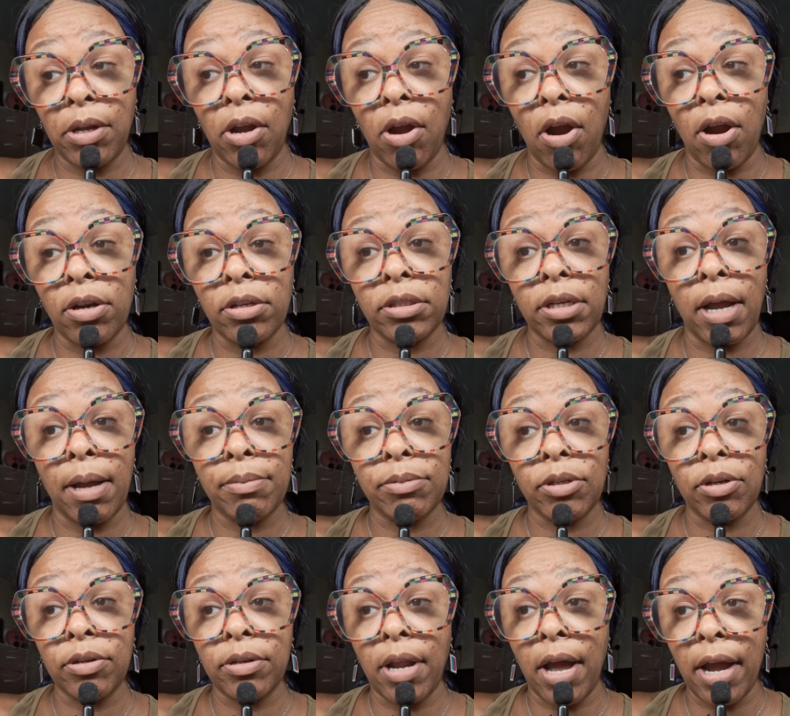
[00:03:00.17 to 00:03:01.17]
me, hard
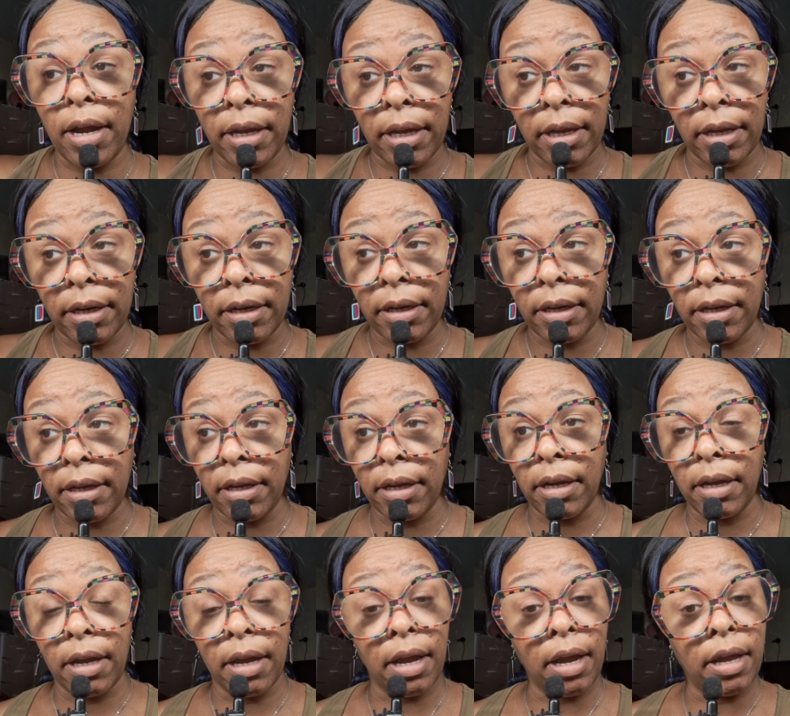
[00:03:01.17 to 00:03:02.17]
times are knocking
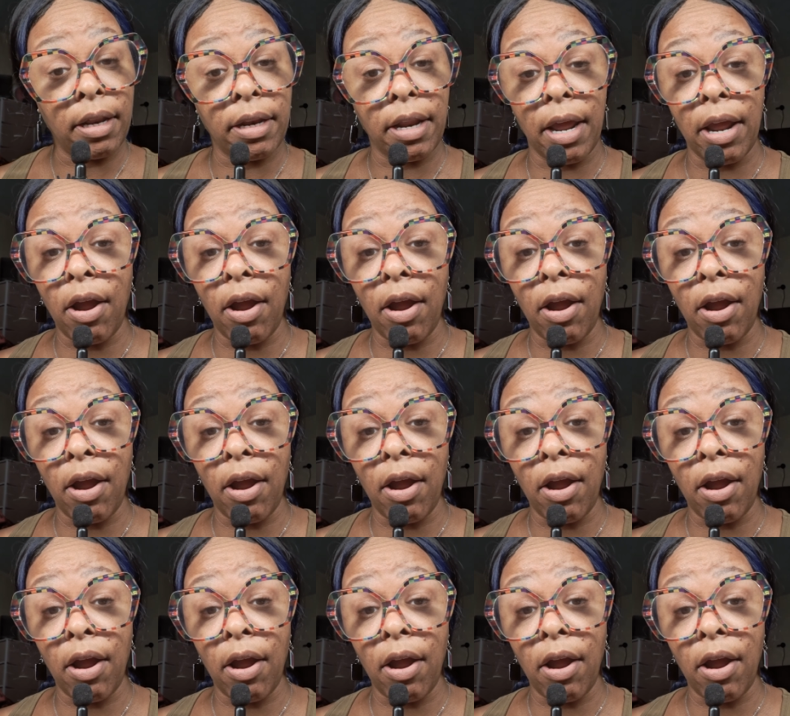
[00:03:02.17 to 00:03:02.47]
and